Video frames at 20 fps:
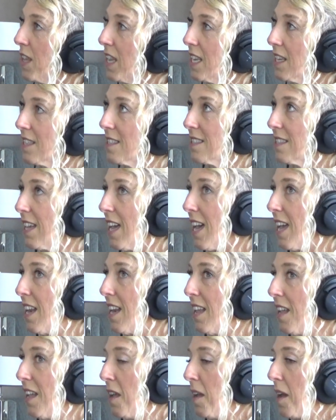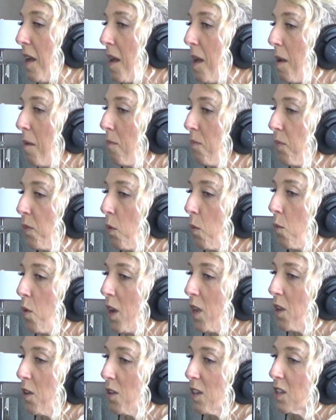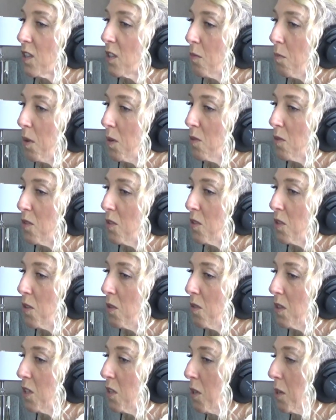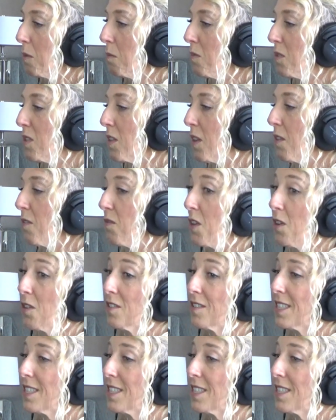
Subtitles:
things that what you're exposed to in terms of your